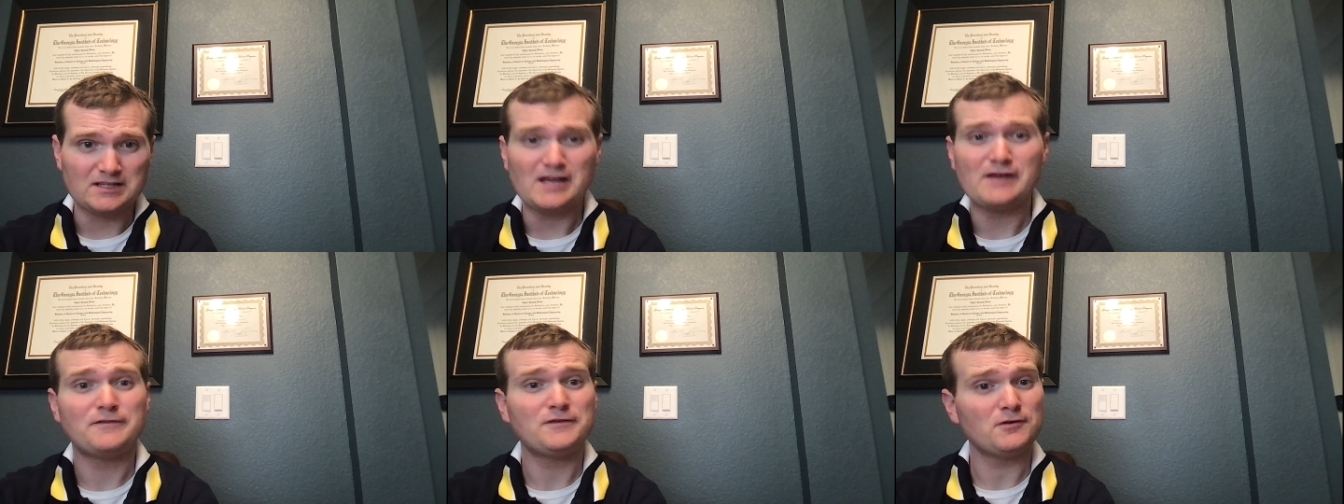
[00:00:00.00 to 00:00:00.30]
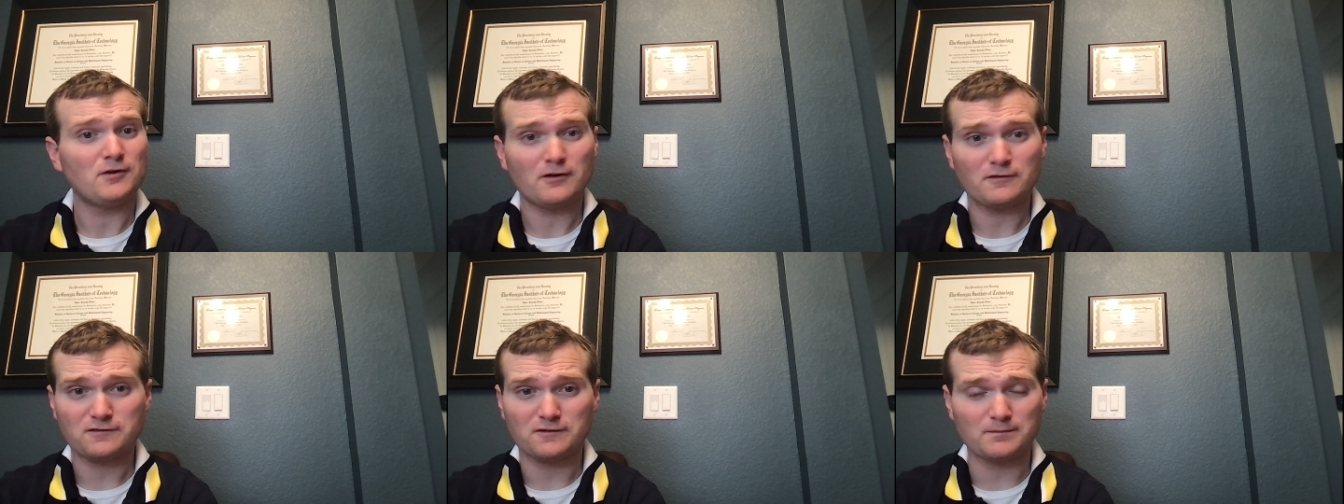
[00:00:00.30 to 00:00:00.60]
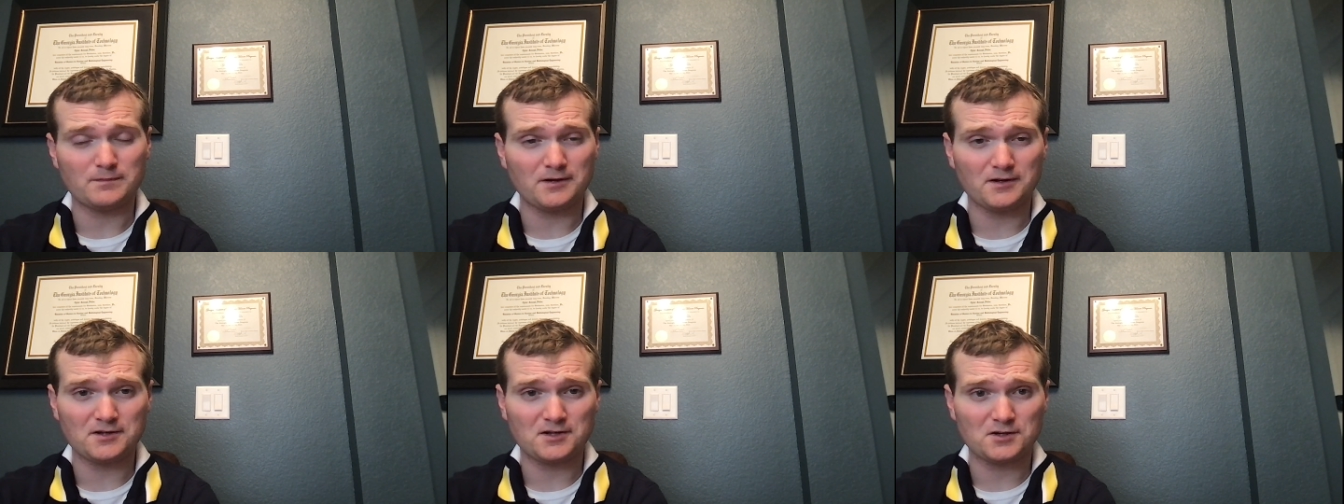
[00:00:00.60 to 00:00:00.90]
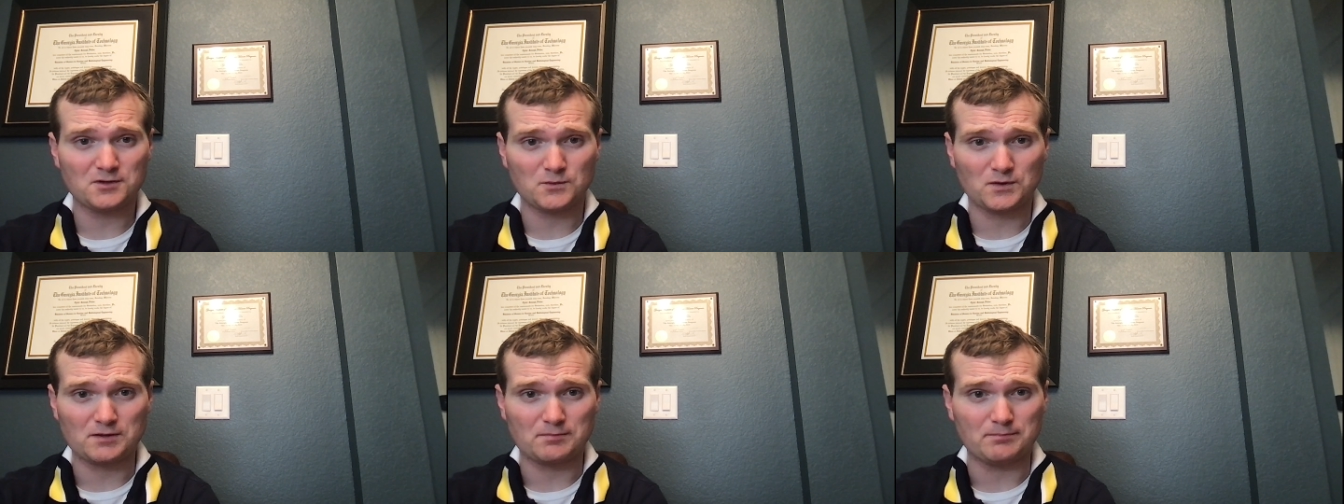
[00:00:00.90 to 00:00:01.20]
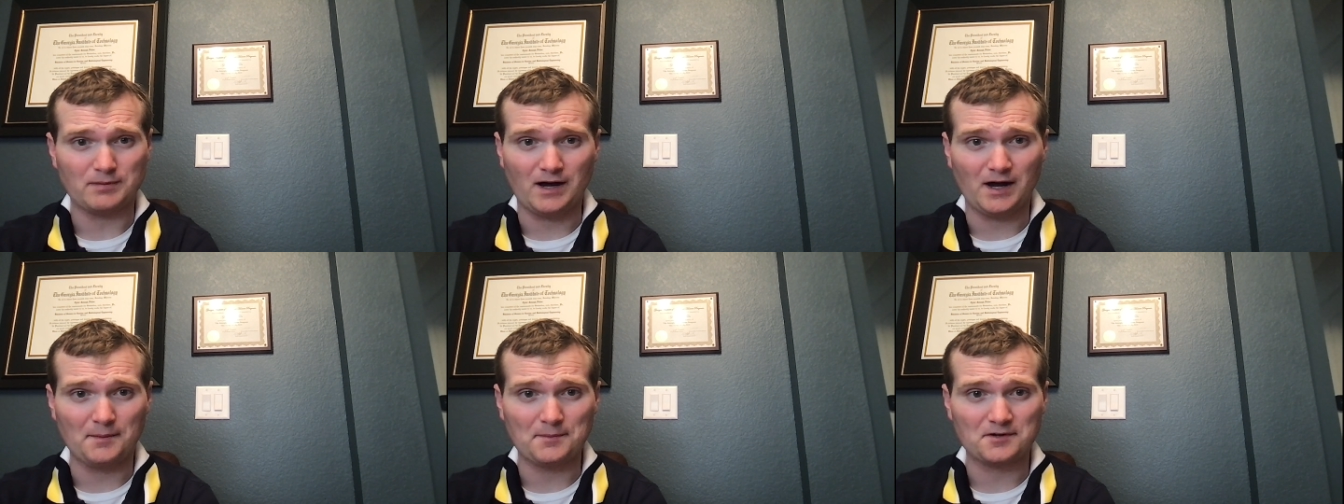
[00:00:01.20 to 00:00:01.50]
If you are familiar
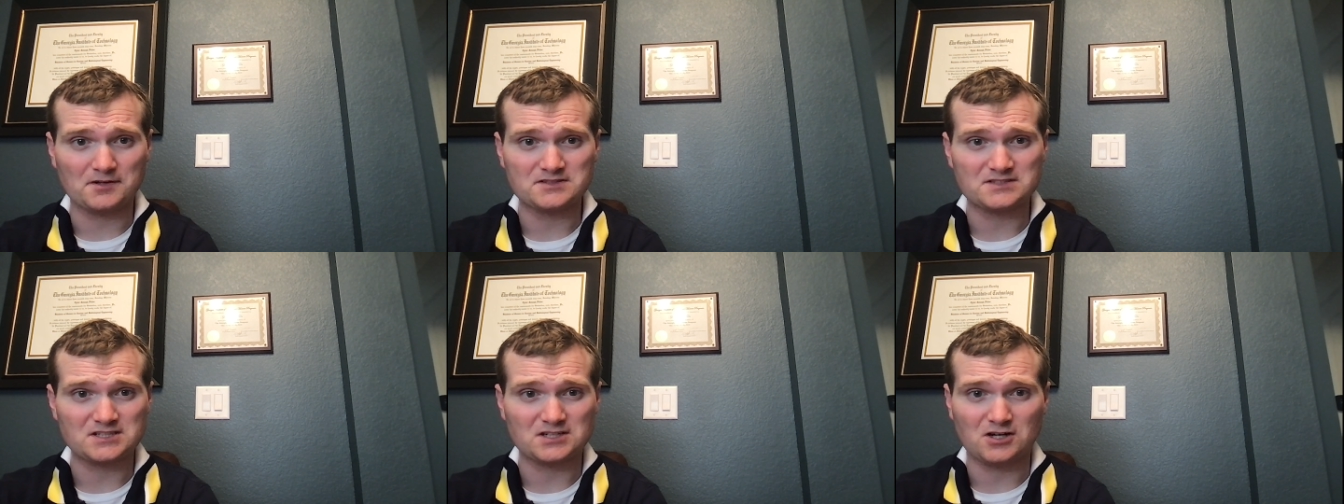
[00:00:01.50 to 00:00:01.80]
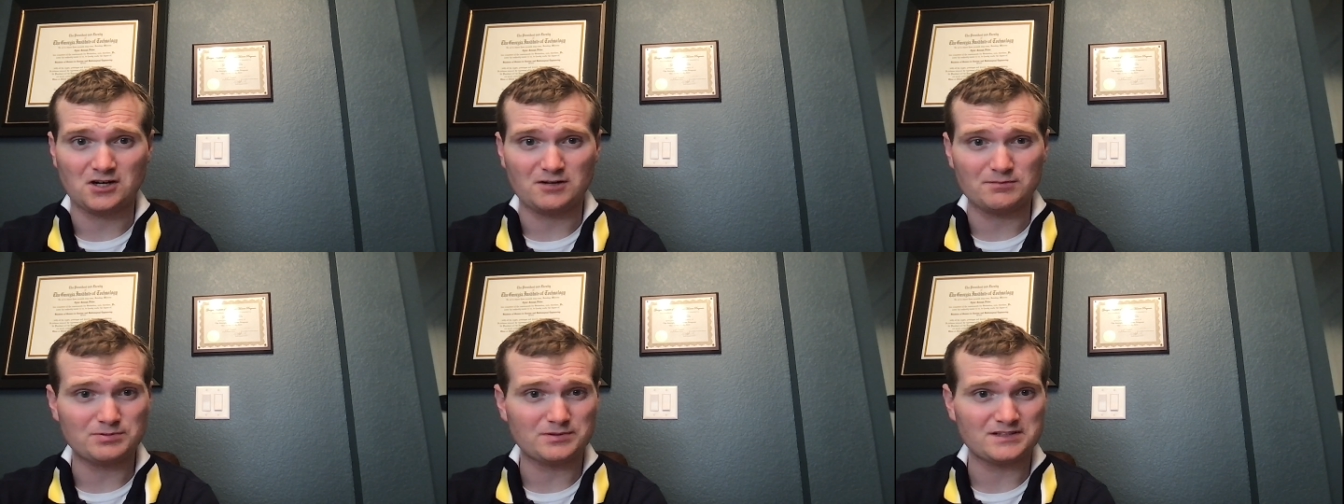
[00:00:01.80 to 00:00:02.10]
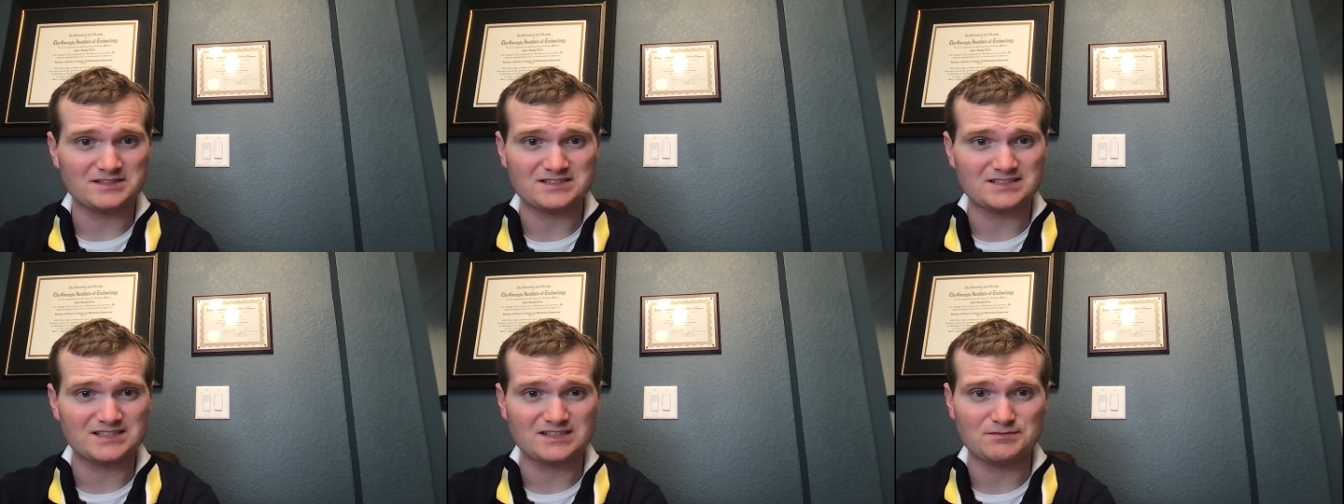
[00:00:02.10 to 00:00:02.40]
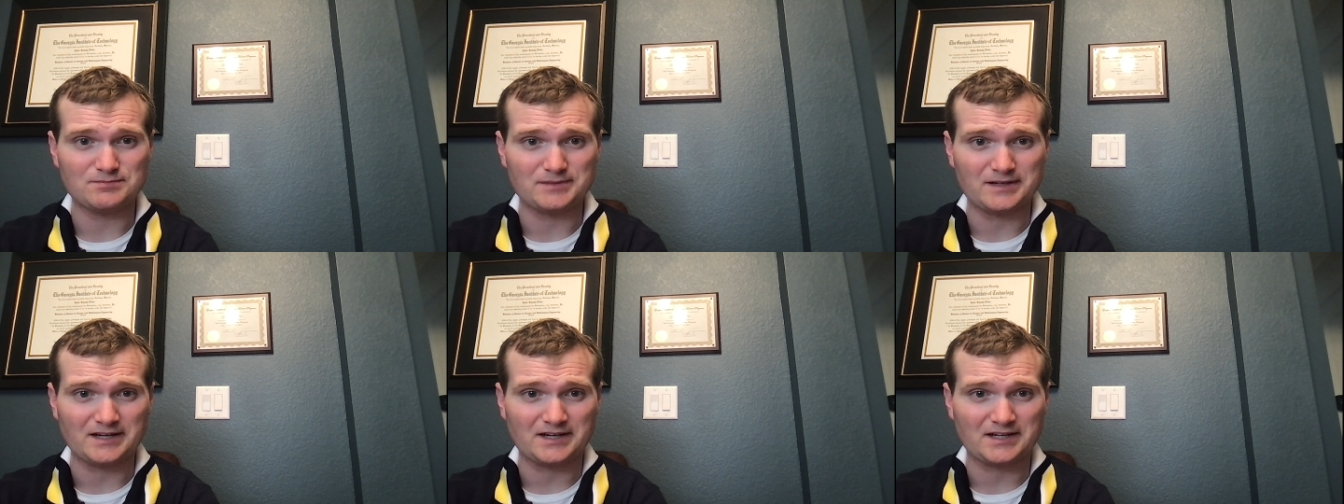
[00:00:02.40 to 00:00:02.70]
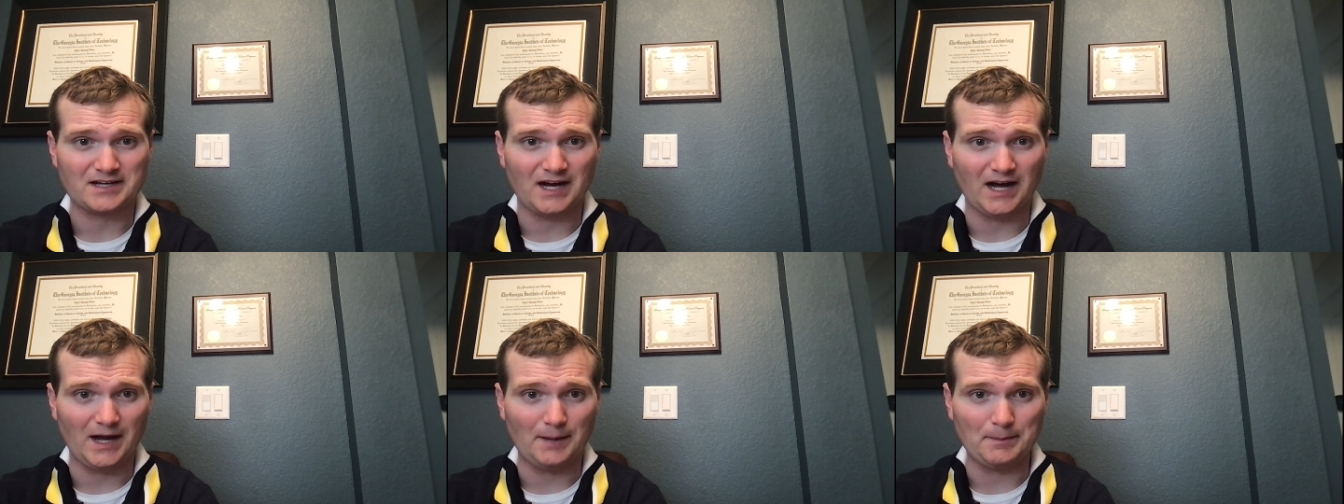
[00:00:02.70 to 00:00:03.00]
with bombers at all, please leave me a
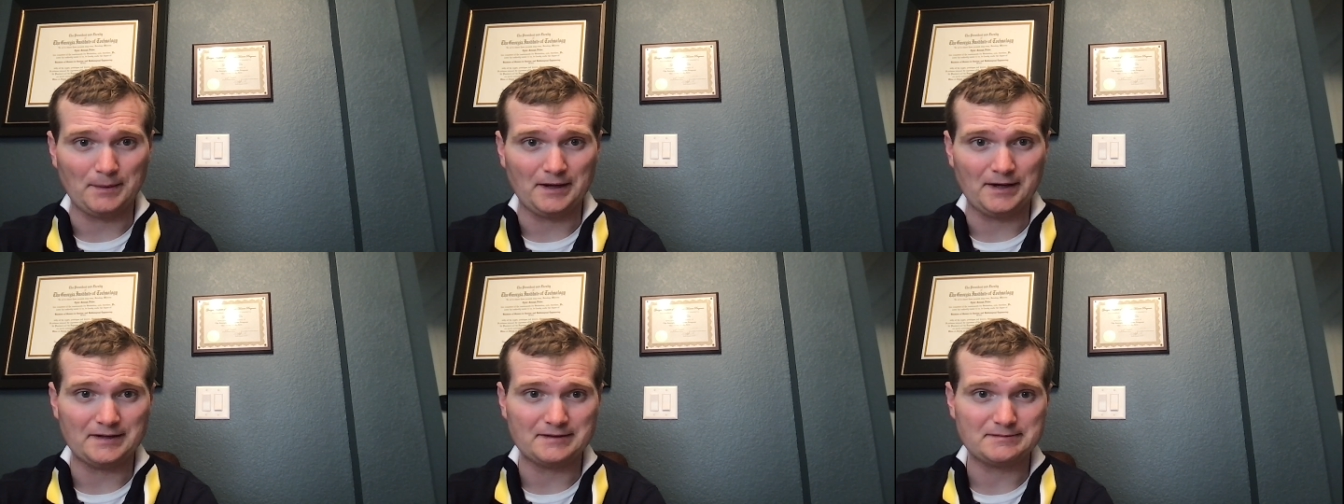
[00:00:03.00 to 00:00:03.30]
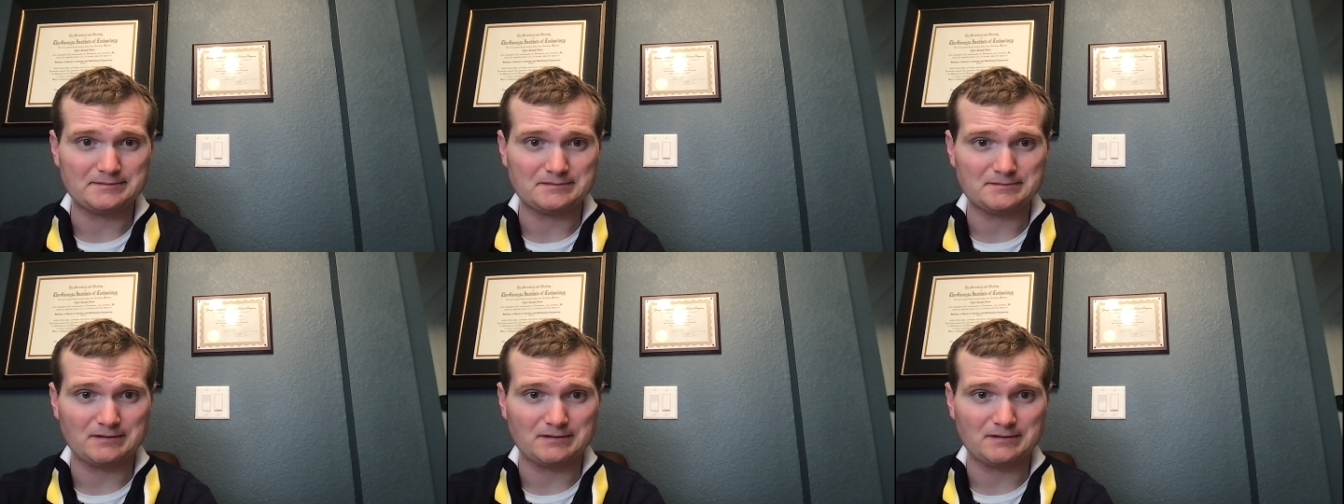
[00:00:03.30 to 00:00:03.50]
comment.